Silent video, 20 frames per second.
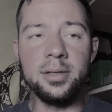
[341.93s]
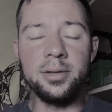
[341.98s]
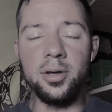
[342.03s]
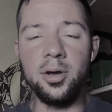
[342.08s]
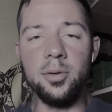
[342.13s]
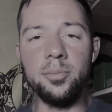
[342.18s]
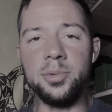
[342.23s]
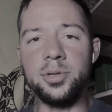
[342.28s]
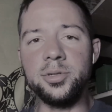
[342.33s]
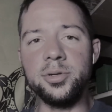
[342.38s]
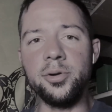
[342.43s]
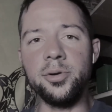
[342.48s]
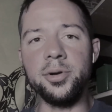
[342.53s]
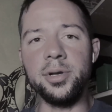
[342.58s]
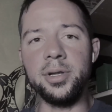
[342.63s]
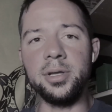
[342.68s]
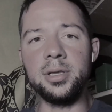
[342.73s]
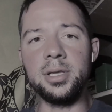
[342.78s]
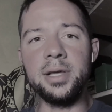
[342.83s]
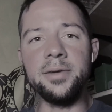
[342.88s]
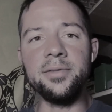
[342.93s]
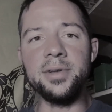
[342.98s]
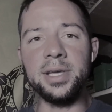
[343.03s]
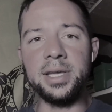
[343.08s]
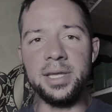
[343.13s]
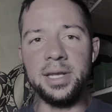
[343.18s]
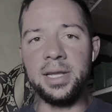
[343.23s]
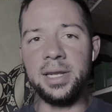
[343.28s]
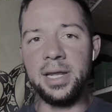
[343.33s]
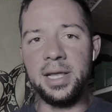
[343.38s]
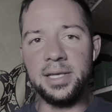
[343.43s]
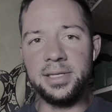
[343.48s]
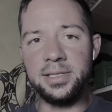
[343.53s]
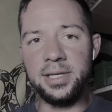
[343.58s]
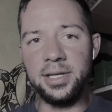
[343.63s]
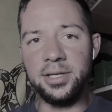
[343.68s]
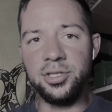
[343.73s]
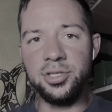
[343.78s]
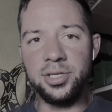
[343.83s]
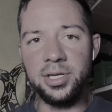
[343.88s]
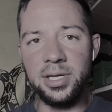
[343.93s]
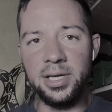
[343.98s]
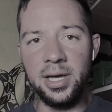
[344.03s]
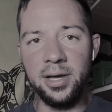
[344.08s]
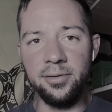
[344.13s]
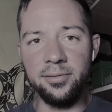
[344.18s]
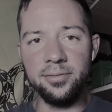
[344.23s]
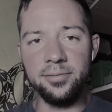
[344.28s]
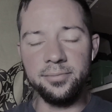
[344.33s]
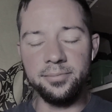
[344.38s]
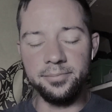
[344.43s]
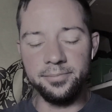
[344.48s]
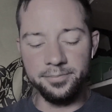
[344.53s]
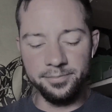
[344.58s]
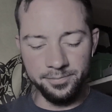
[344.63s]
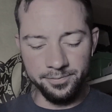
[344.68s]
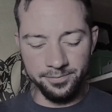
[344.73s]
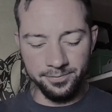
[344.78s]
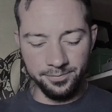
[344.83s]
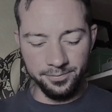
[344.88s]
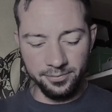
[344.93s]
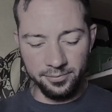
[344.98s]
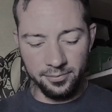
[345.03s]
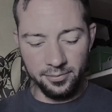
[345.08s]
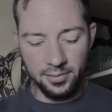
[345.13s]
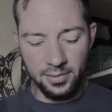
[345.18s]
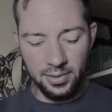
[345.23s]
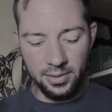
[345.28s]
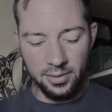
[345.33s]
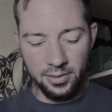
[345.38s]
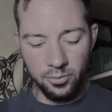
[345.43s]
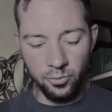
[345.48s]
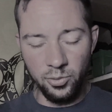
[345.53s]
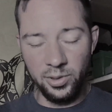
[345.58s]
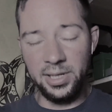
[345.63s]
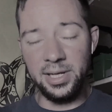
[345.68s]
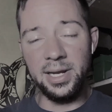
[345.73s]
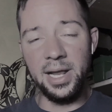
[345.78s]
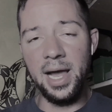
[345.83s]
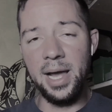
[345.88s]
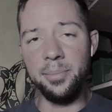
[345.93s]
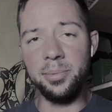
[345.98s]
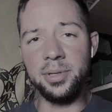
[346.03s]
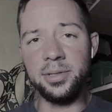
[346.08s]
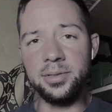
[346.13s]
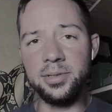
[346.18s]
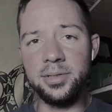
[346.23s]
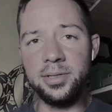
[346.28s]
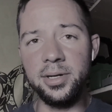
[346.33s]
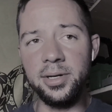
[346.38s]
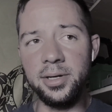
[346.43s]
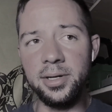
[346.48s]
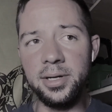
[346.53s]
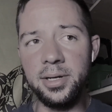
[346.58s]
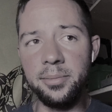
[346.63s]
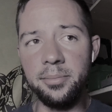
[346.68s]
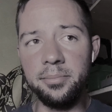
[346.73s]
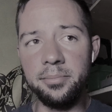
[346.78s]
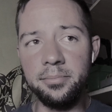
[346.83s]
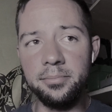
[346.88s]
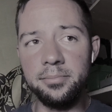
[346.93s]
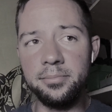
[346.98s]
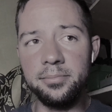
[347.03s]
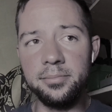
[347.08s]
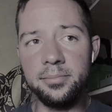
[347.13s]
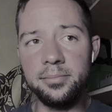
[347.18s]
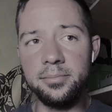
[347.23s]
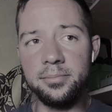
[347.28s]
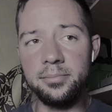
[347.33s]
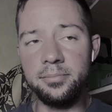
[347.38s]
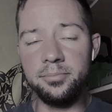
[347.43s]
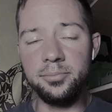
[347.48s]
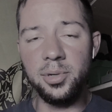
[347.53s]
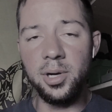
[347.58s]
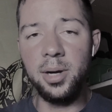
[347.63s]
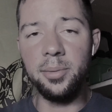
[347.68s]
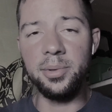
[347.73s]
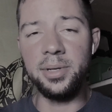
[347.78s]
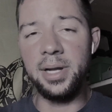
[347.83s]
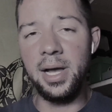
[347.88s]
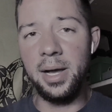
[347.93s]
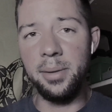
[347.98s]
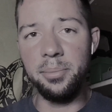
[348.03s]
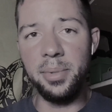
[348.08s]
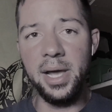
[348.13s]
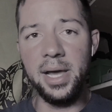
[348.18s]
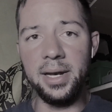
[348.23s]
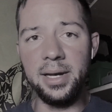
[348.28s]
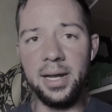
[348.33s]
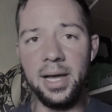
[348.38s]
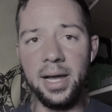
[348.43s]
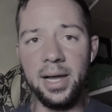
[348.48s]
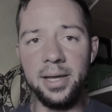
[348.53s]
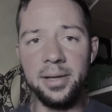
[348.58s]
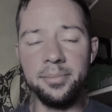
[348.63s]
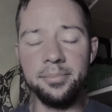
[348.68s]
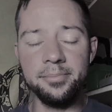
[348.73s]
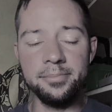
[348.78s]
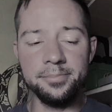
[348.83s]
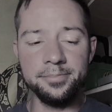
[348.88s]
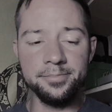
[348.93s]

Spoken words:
The homeless are already living in an SHTF. When it happens, they're gonna probably not bat an eye.